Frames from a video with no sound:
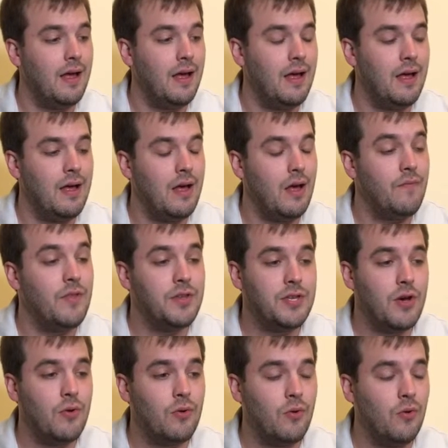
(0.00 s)
of the
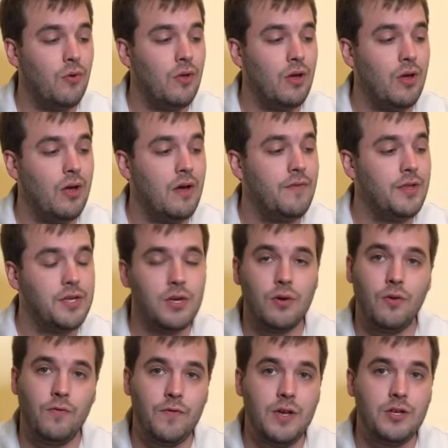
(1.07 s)

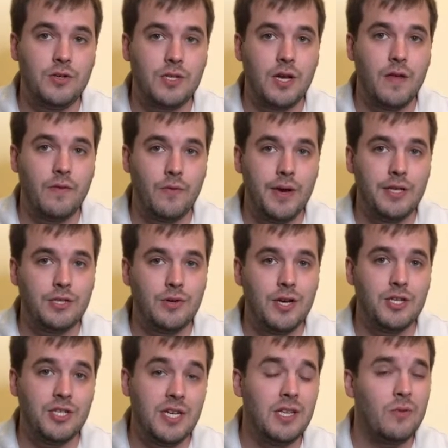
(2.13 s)
total features on the
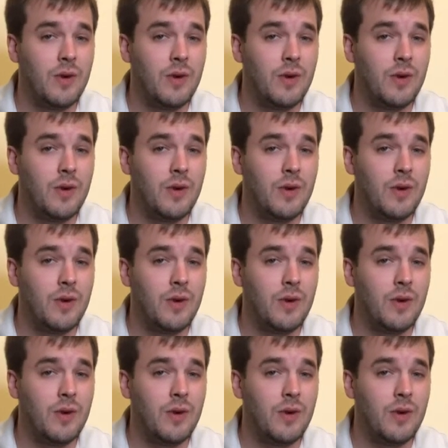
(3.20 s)
Razer HD,